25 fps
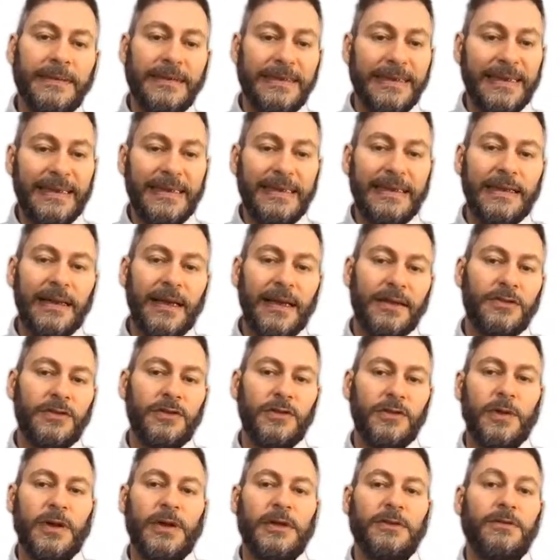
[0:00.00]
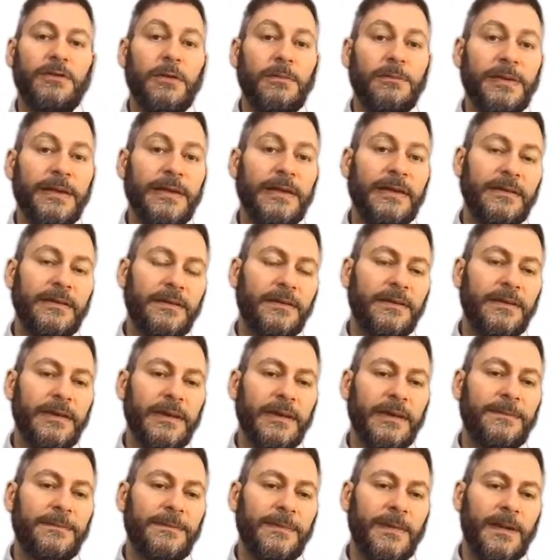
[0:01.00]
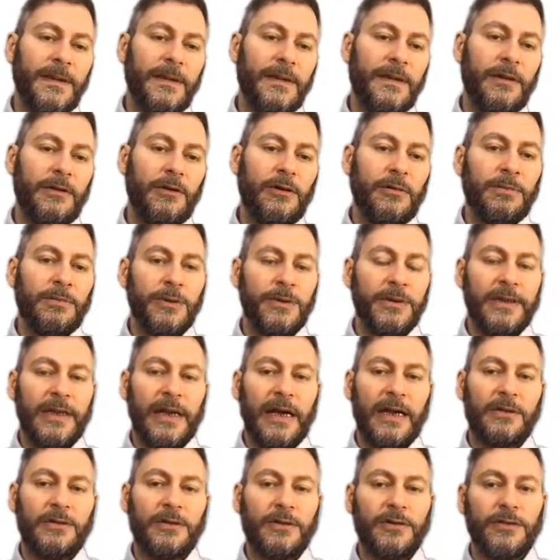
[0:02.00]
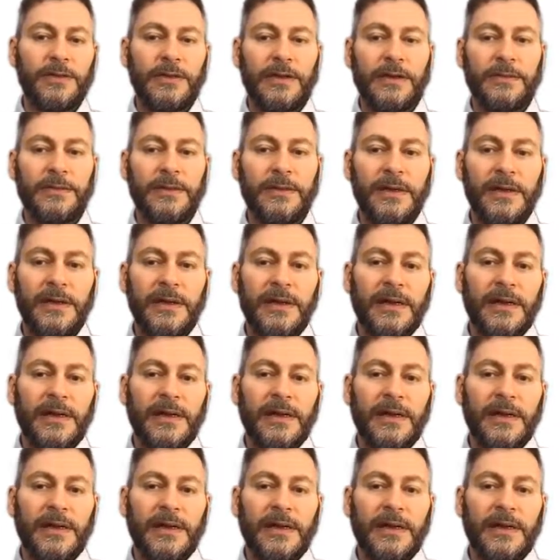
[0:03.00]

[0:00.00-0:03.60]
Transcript: D has to wait for B and C. I'll put the arrows there.